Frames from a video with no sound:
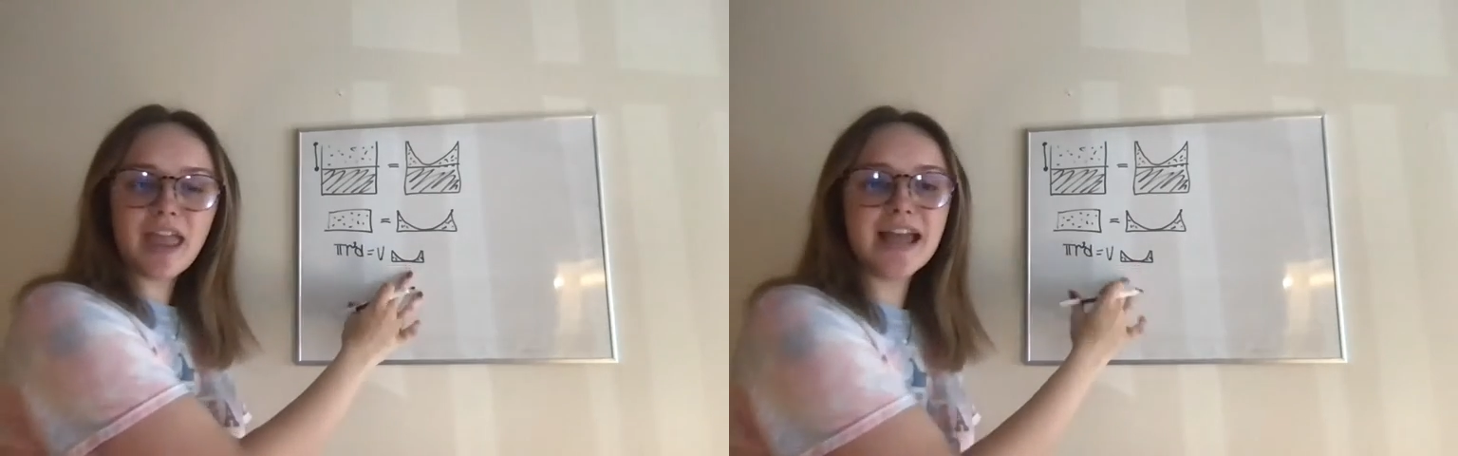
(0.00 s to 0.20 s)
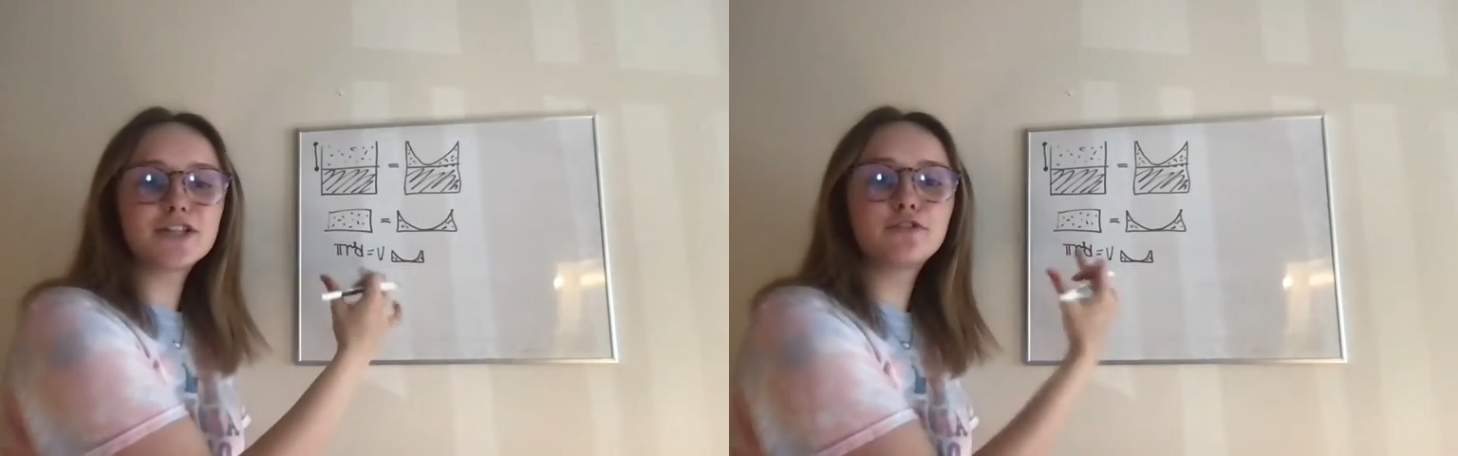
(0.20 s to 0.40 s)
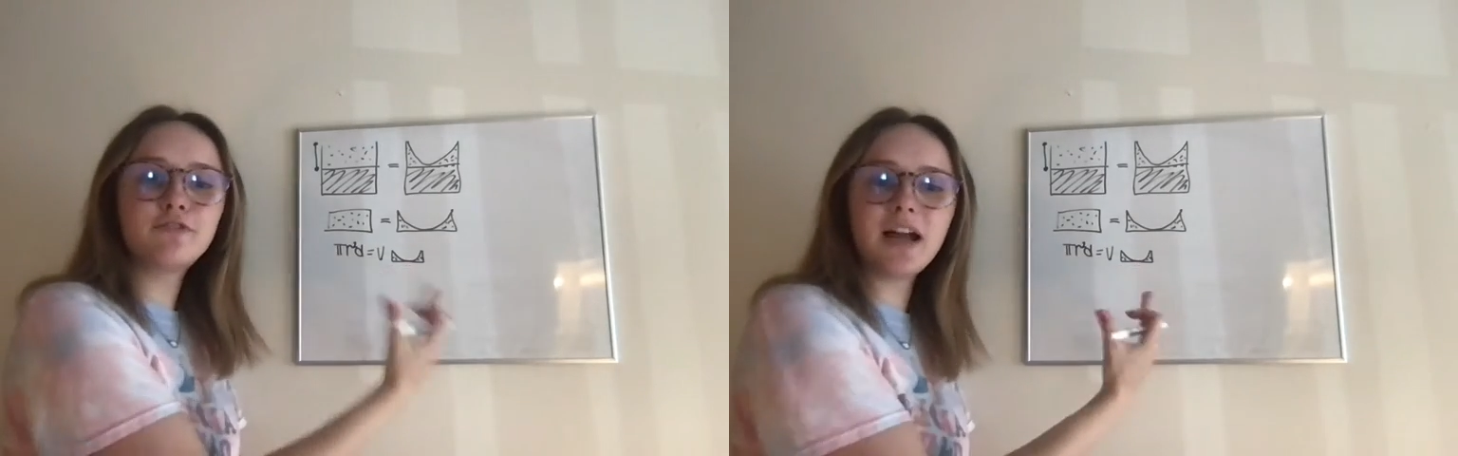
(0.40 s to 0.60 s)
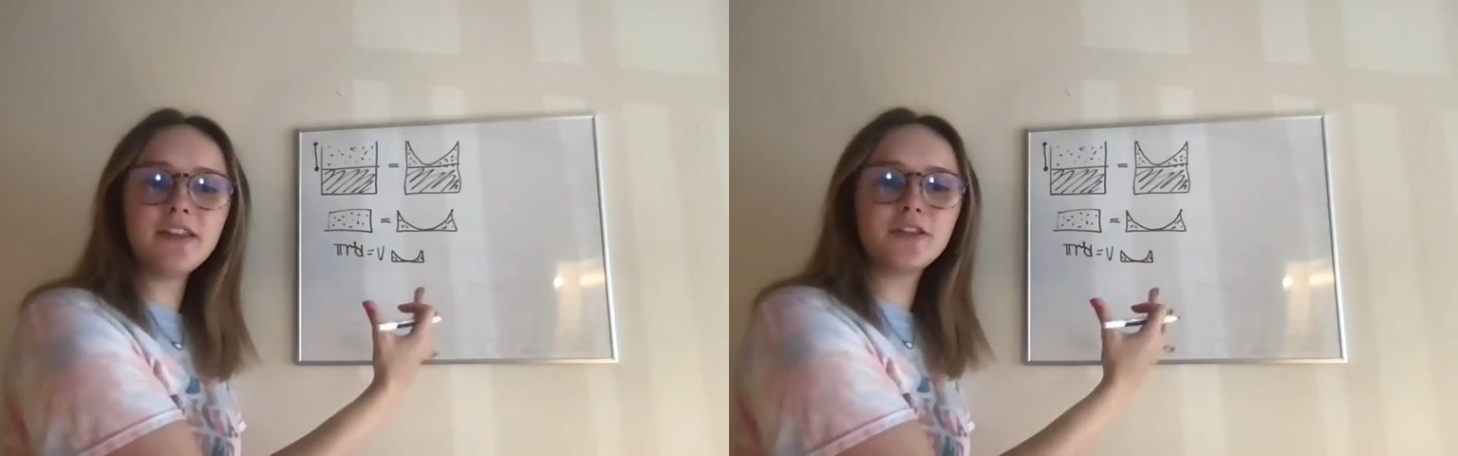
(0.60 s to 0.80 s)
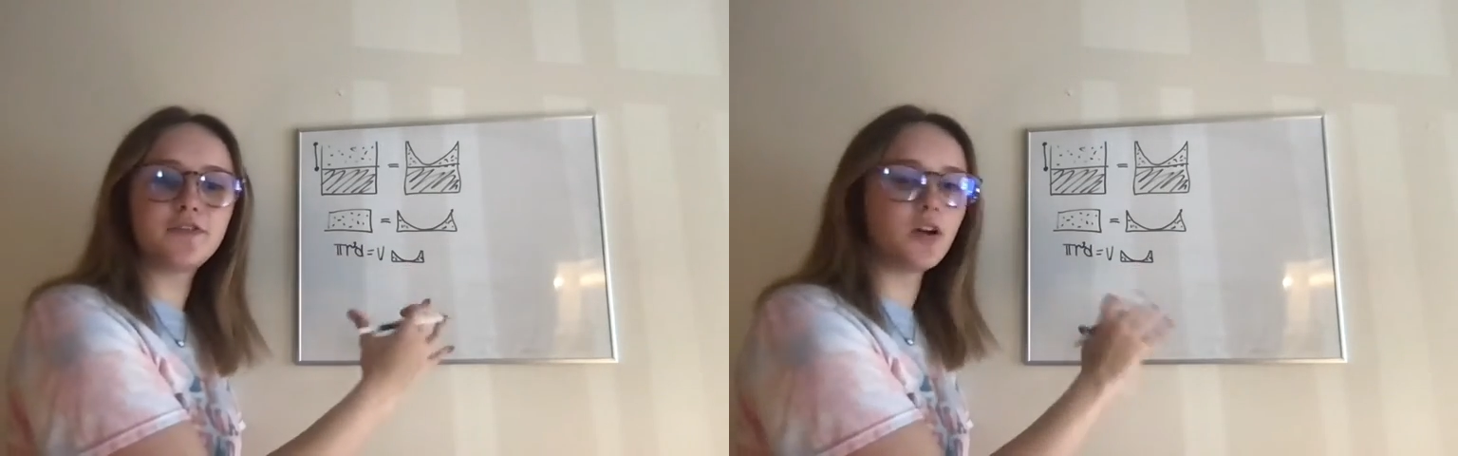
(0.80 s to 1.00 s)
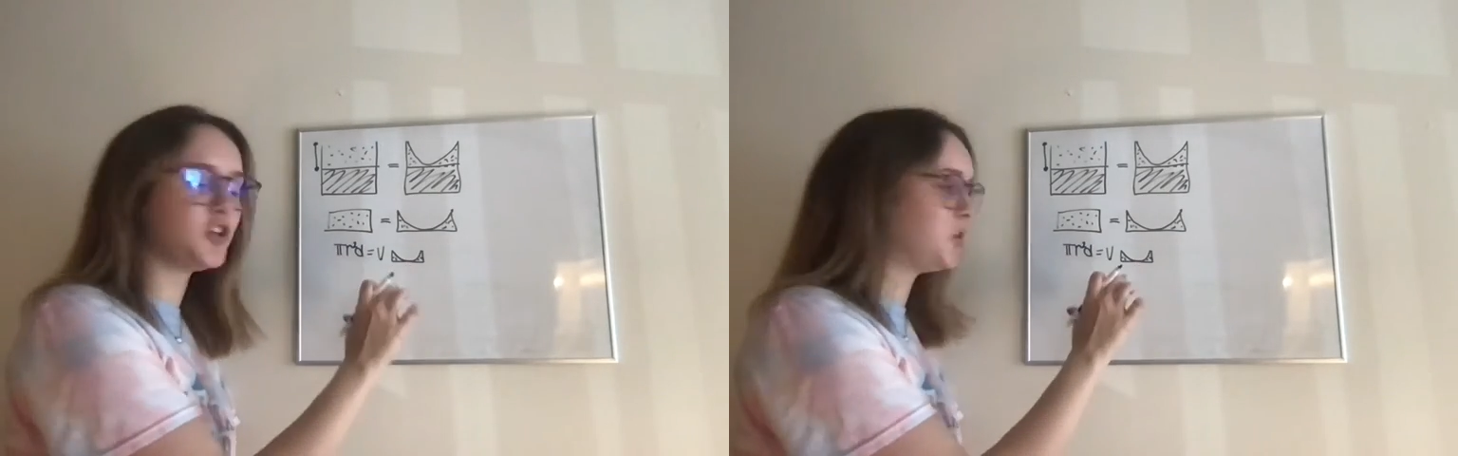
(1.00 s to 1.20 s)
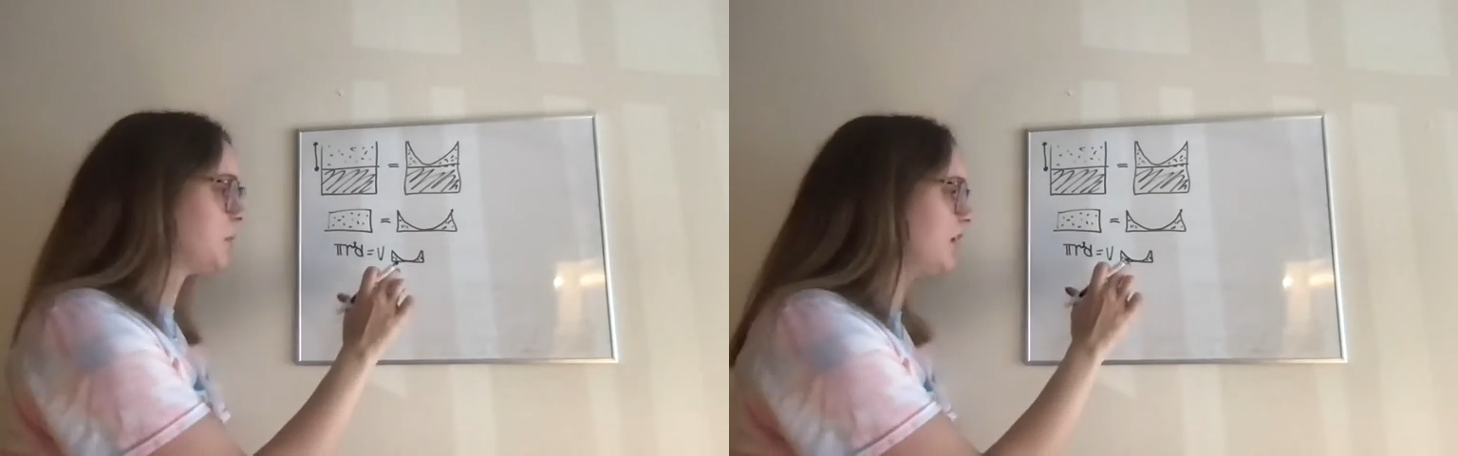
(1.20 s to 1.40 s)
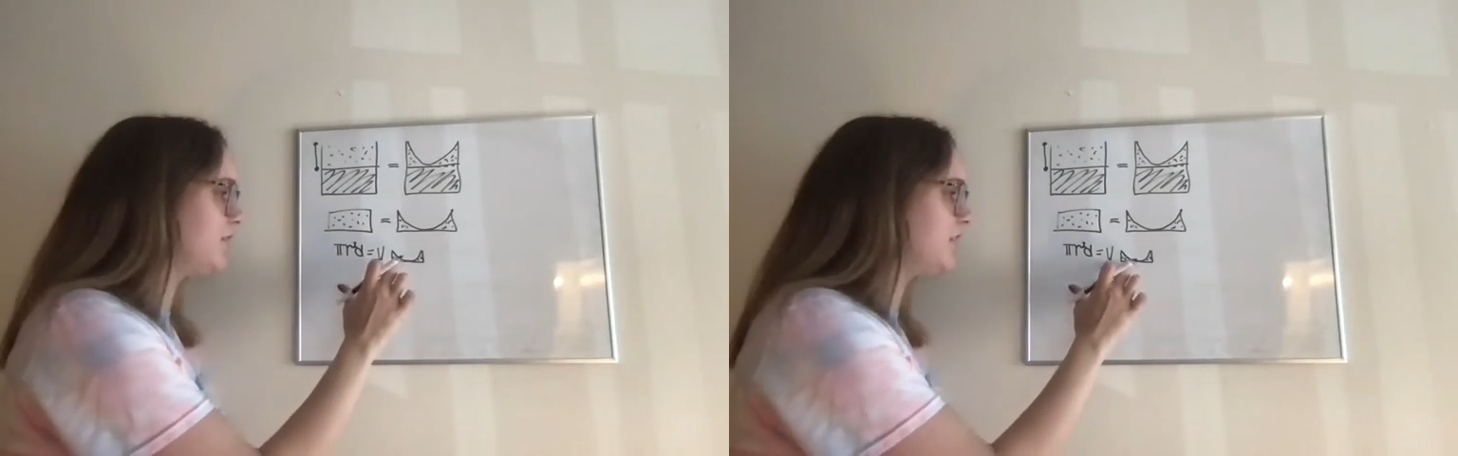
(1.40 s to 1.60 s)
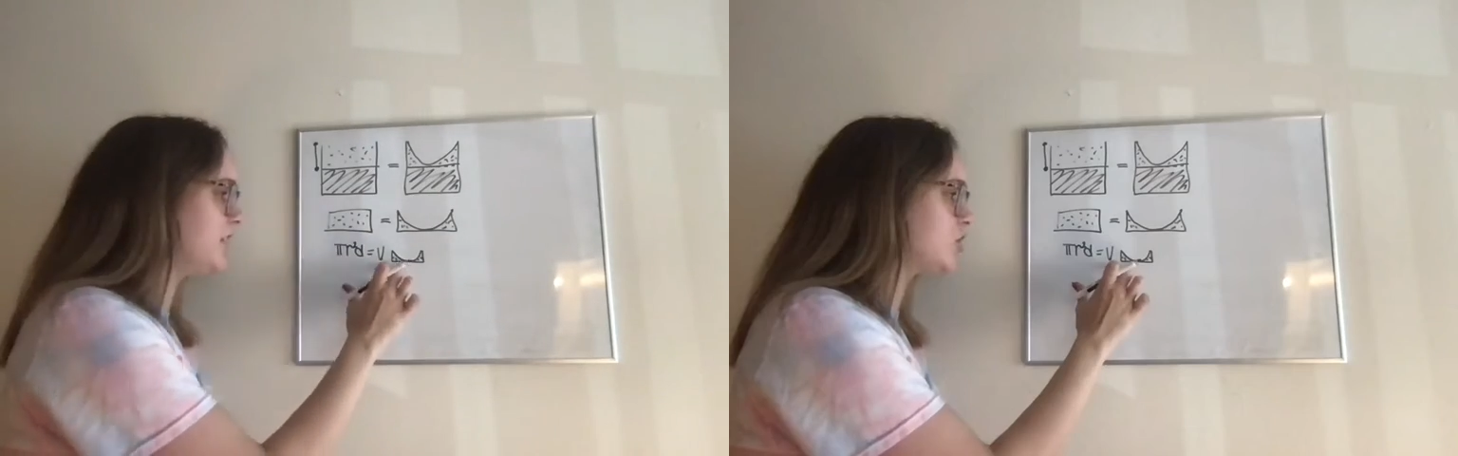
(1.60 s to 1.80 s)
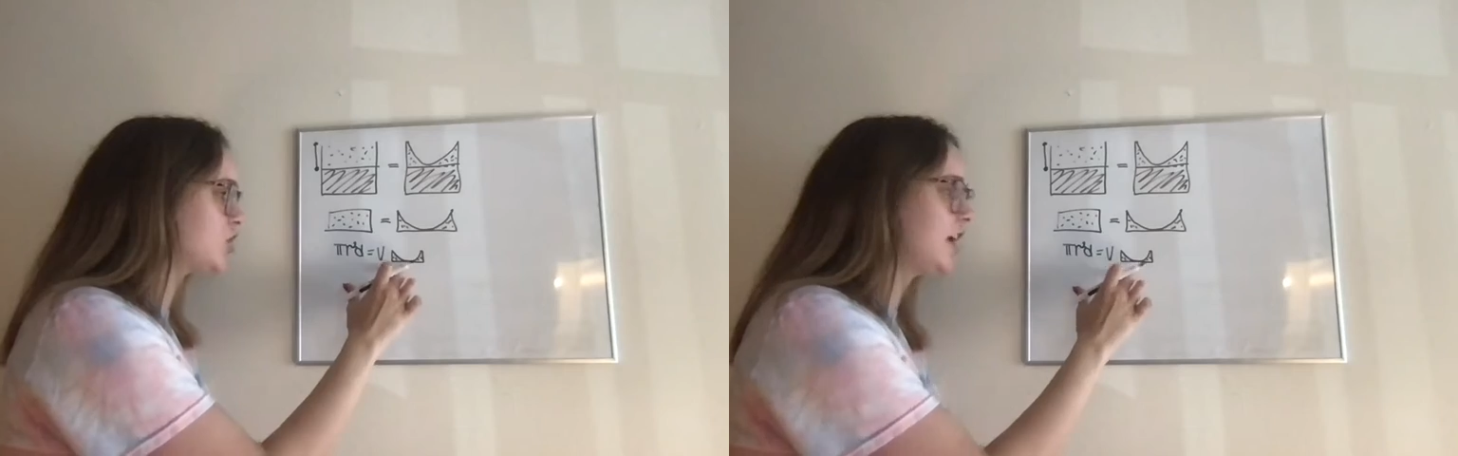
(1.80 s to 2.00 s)
And to find the volume of
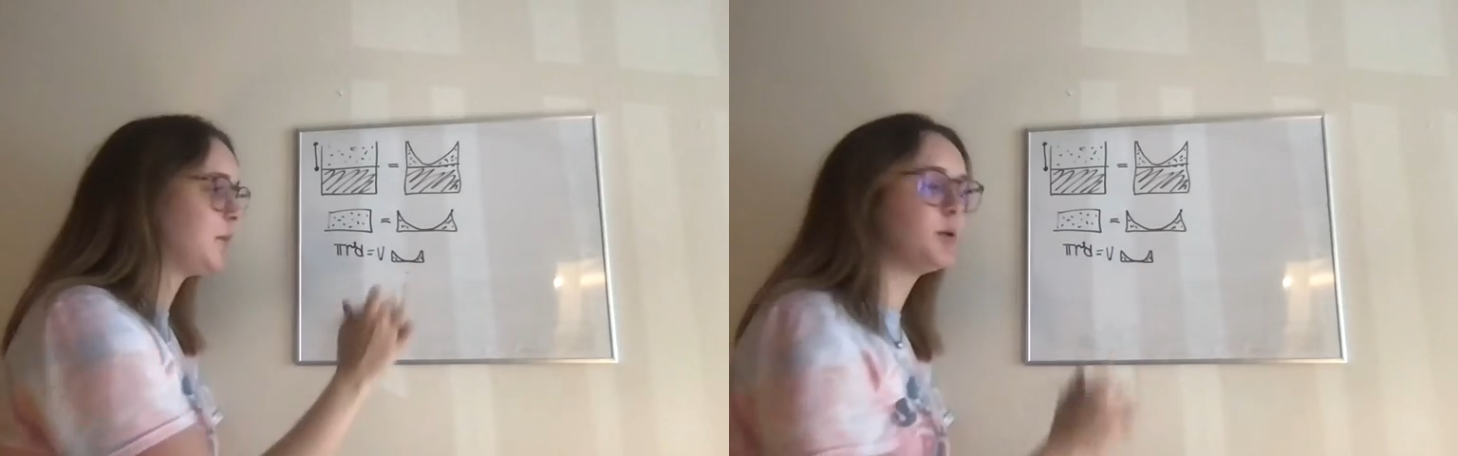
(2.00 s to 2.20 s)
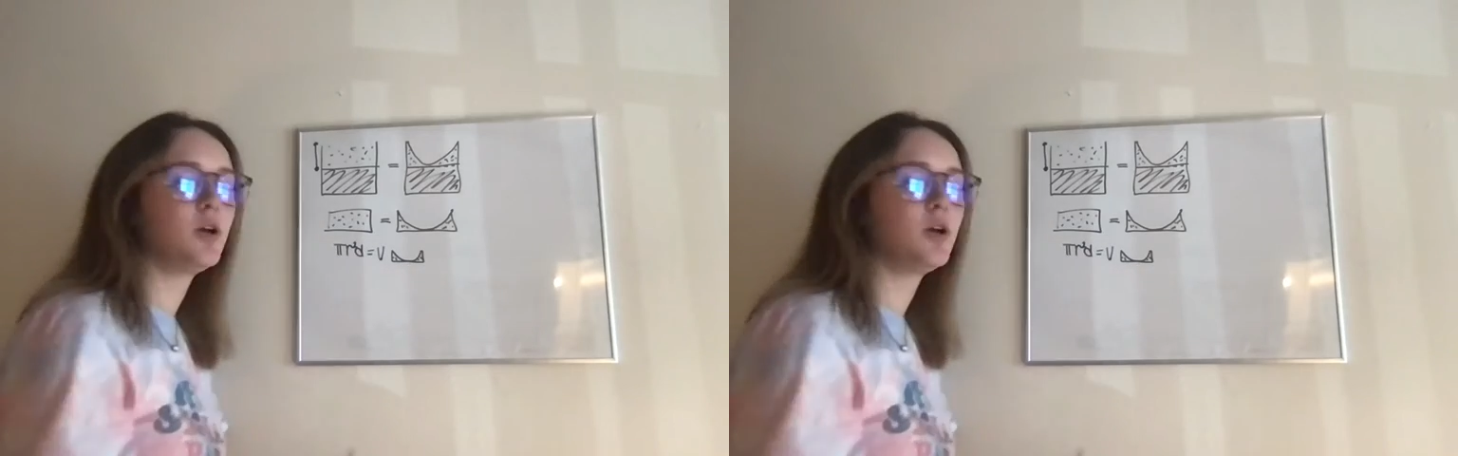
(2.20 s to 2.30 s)
this shape,